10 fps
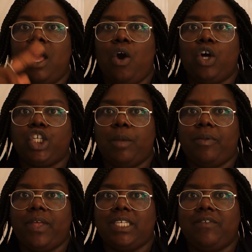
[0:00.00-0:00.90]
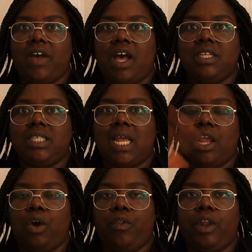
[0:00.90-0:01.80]
October 31st, and
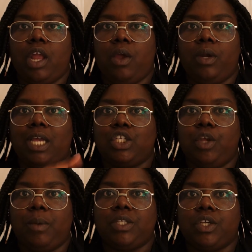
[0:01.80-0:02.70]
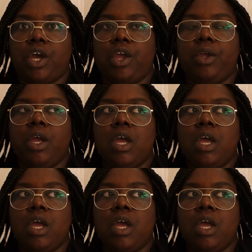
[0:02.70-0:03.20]
I got the loan like 2 months ago.